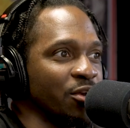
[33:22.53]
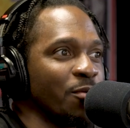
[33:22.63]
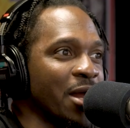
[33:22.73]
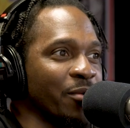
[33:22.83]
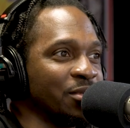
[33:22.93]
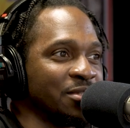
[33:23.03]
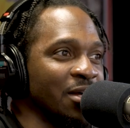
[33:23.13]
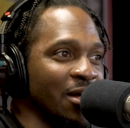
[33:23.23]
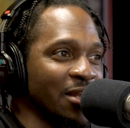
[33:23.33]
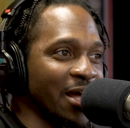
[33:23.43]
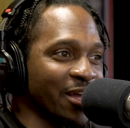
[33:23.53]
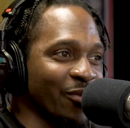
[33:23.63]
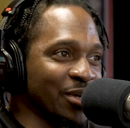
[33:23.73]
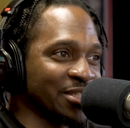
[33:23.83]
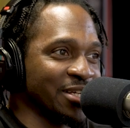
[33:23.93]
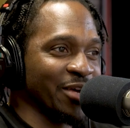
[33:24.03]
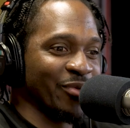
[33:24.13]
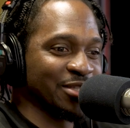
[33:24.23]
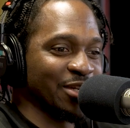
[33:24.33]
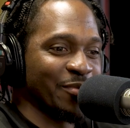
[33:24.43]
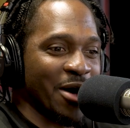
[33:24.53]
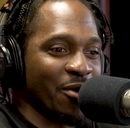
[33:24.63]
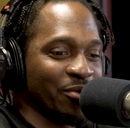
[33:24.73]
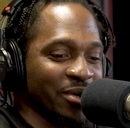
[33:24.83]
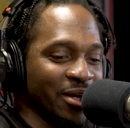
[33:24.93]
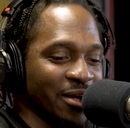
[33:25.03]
Nobody was like, it wasn't about,